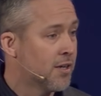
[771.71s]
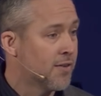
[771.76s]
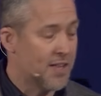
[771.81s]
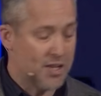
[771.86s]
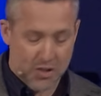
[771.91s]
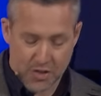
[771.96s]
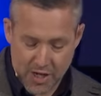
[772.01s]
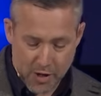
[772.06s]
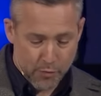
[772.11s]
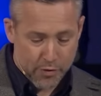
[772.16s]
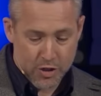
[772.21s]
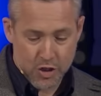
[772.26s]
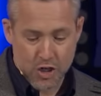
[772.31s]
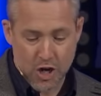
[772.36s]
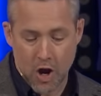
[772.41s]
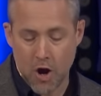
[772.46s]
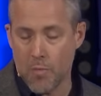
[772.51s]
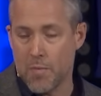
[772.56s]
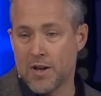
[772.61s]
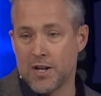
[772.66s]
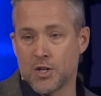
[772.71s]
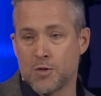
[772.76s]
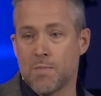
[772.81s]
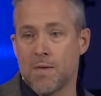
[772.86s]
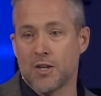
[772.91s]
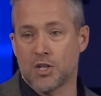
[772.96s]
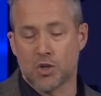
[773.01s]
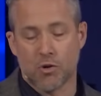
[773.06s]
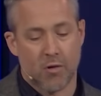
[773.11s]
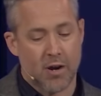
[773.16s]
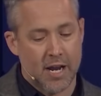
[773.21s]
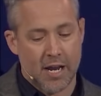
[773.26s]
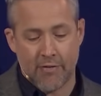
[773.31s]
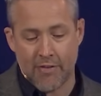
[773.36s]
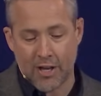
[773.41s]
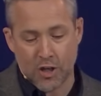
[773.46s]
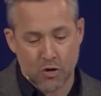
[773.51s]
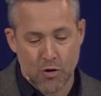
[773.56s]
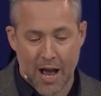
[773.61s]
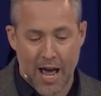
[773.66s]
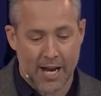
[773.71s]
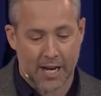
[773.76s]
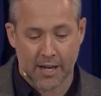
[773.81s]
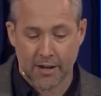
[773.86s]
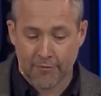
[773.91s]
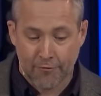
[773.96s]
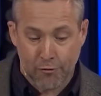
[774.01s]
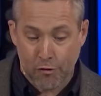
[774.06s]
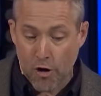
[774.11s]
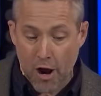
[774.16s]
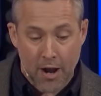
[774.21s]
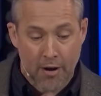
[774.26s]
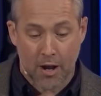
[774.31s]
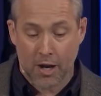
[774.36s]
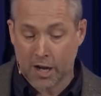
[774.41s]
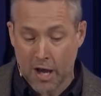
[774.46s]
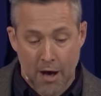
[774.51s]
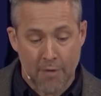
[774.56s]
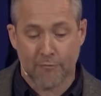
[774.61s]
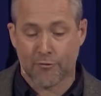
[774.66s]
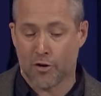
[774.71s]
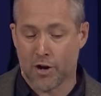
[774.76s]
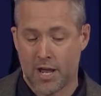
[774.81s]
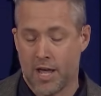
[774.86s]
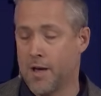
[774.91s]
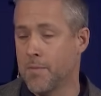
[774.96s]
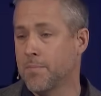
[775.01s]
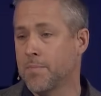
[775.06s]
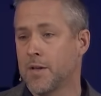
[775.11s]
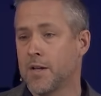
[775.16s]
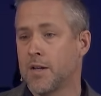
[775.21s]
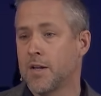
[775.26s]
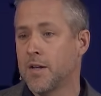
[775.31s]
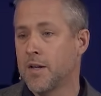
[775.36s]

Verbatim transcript: They sit with Job in his misery and they try to confront, uh, comfort him.